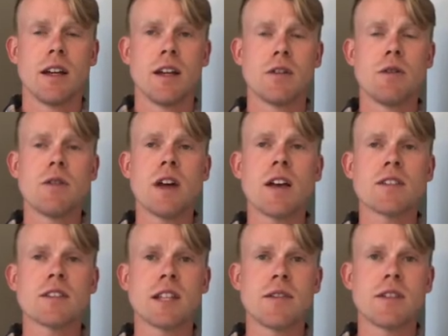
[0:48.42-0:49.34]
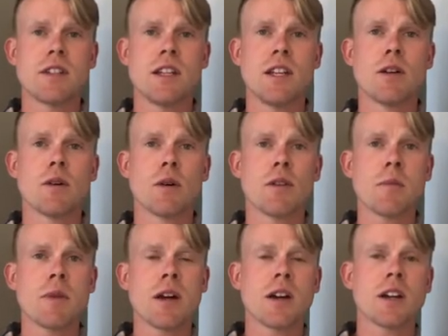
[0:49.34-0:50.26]
In 2017, North
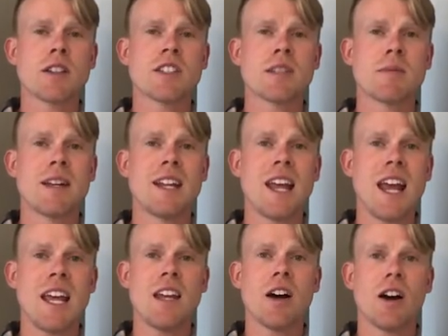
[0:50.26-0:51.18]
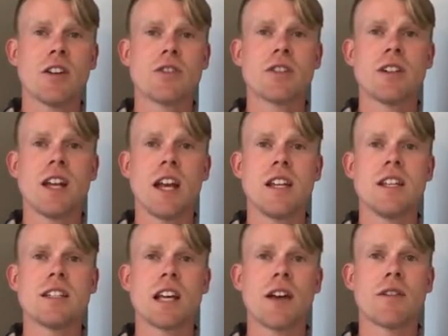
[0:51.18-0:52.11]
Americans spent
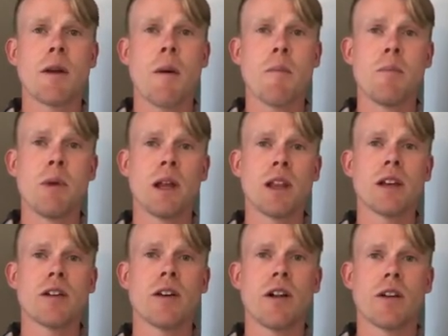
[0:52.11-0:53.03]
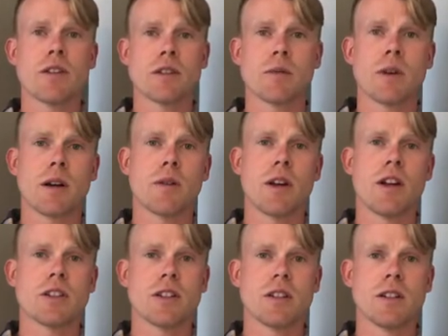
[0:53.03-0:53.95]
$887 billion on
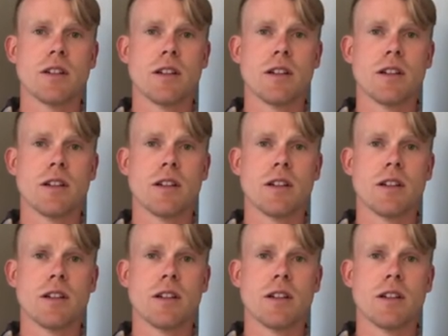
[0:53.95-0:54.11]
recreation.